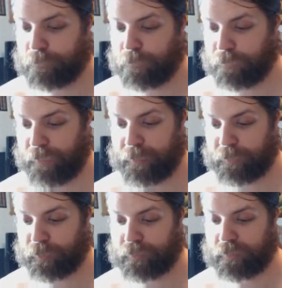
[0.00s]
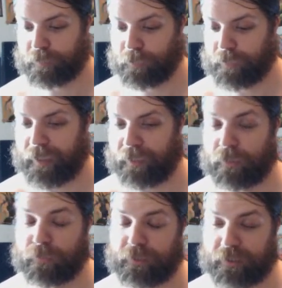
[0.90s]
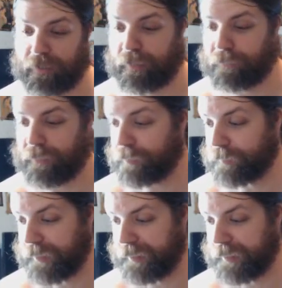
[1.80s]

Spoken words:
4 Ram Throughs in the board. I don't know if it's good enough. I don't know if